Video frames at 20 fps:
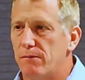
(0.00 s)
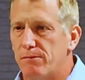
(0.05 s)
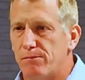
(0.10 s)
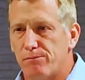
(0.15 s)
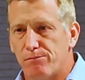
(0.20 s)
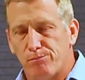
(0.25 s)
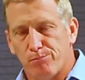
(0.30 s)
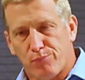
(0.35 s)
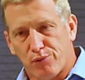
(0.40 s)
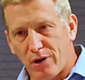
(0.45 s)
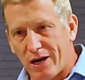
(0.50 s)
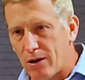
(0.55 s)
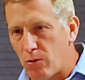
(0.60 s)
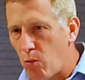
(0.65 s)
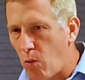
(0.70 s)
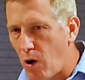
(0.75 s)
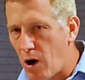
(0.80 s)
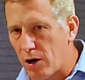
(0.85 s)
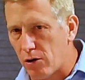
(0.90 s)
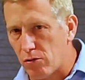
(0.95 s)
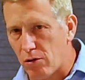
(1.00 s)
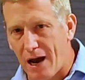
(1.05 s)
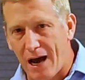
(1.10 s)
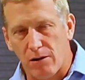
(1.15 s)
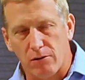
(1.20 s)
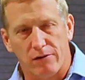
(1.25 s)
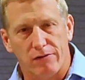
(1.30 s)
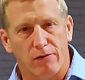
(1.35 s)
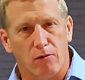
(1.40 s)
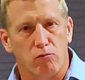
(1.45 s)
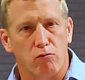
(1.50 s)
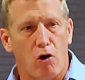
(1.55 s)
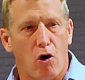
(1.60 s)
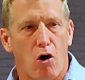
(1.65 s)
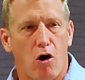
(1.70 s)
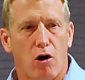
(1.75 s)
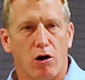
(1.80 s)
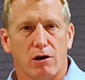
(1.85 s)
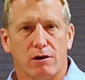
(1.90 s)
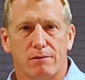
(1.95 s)
bring water out of the
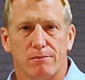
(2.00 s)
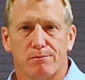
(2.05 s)
rock.